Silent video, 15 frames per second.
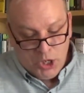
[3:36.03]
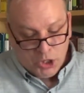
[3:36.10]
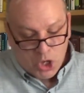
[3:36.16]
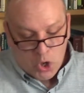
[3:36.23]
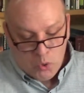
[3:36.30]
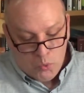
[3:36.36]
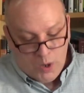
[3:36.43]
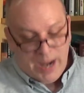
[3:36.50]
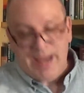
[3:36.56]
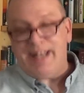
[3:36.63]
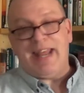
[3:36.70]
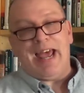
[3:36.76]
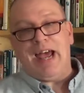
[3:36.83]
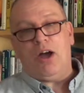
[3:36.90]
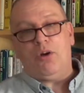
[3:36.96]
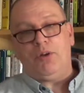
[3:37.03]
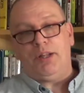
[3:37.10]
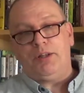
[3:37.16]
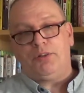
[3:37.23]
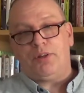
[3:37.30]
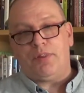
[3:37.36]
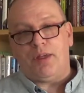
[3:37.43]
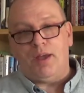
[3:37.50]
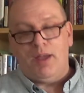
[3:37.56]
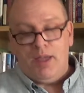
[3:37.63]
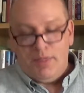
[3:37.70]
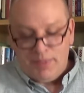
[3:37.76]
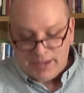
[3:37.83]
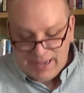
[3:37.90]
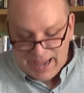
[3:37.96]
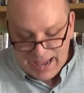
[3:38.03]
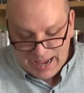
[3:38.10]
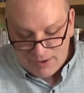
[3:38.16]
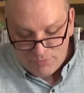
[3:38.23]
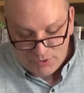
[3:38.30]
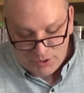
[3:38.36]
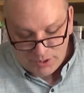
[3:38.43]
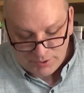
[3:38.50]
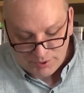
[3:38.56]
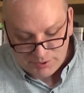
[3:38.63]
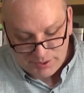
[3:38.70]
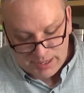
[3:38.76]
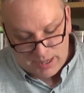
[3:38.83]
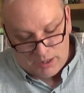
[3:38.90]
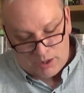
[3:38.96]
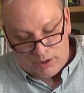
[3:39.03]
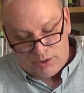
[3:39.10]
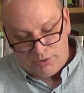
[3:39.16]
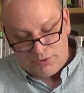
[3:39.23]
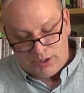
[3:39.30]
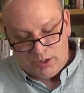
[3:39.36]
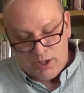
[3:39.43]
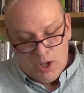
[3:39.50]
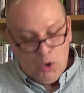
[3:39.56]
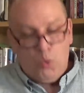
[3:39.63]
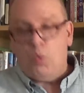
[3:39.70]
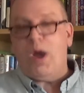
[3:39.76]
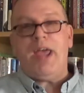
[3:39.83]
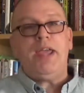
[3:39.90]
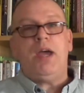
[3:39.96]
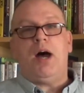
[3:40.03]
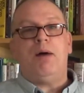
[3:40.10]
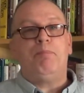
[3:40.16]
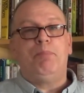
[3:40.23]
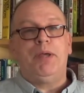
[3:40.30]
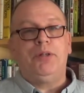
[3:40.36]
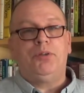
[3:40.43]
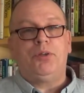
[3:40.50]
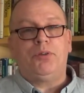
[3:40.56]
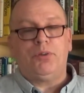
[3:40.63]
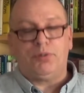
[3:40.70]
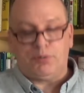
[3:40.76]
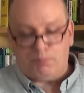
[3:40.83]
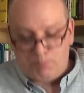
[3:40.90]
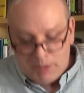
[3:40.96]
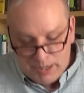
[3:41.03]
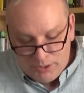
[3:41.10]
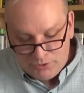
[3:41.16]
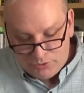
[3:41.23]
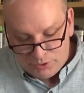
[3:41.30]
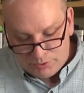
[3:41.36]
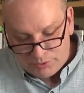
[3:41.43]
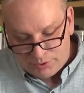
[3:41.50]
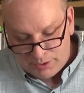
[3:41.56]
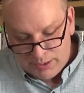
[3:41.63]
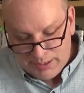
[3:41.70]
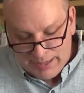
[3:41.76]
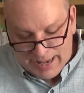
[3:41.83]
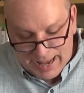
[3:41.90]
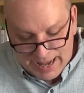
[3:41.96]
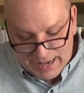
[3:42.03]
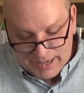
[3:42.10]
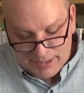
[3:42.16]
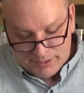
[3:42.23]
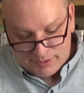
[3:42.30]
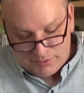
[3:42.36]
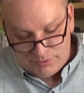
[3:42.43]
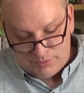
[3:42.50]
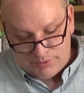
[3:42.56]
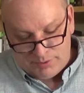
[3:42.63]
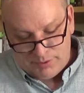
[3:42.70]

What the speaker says: Go way down into the cavernous cellars and way up into the spacious attics.